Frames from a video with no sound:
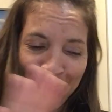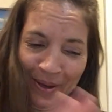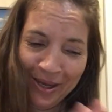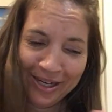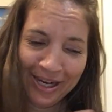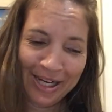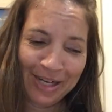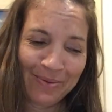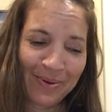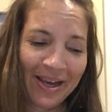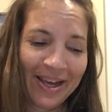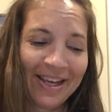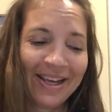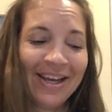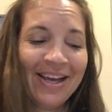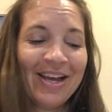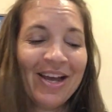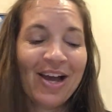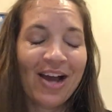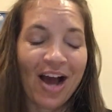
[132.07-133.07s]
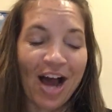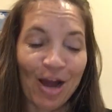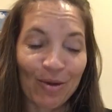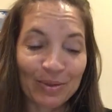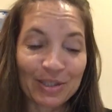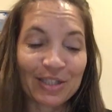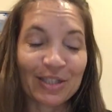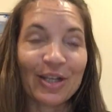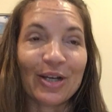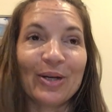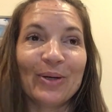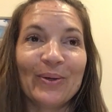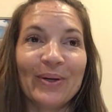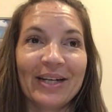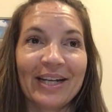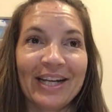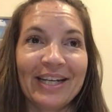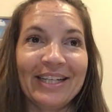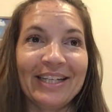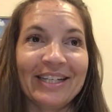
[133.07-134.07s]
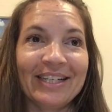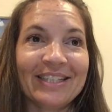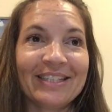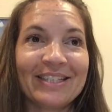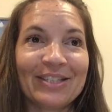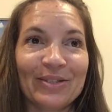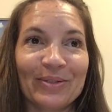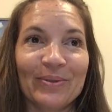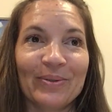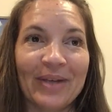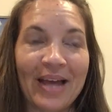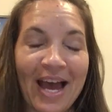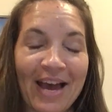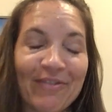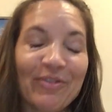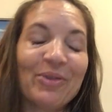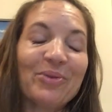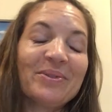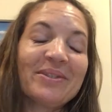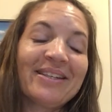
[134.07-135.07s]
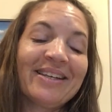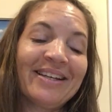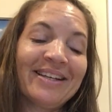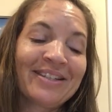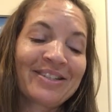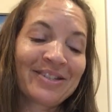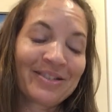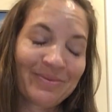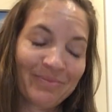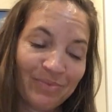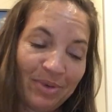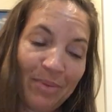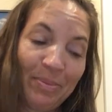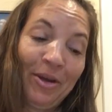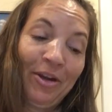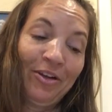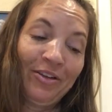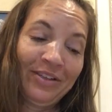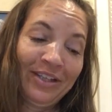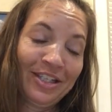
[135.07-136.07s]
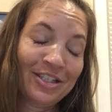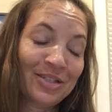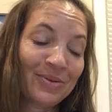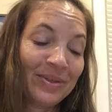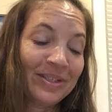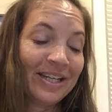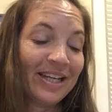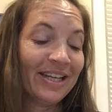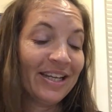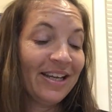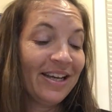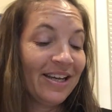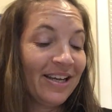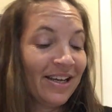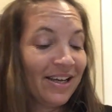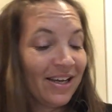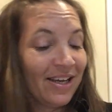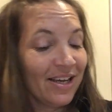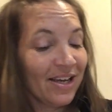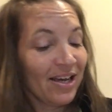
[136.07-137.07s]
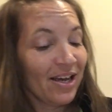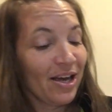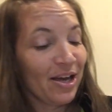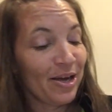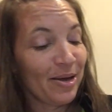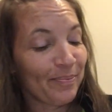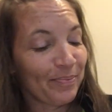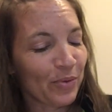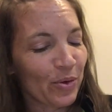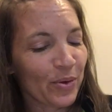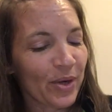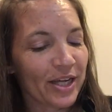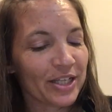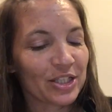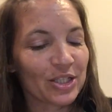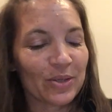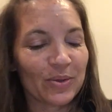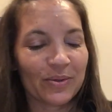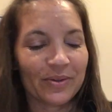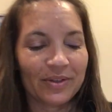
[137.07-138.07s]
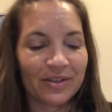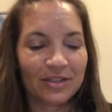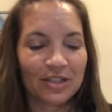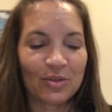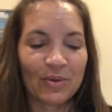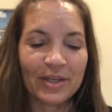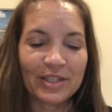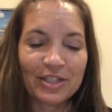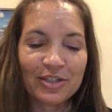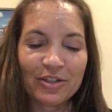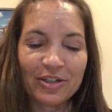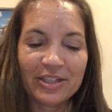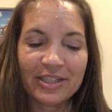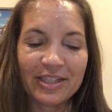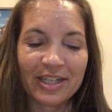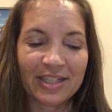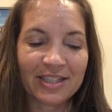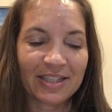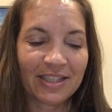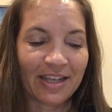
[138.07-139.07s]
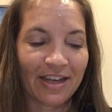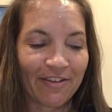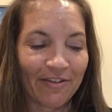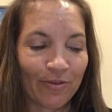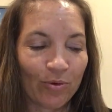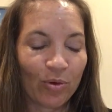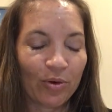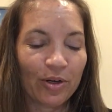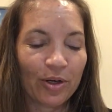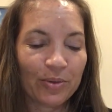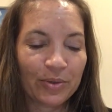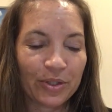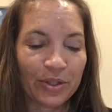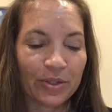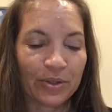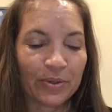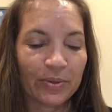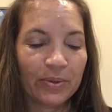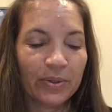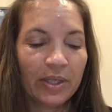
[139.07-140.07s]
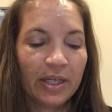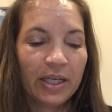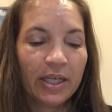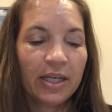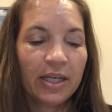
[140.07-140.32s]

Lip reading: But anyway, I was low and I needed to have those things, apparently. So I did. Okay, so I started testing at 402.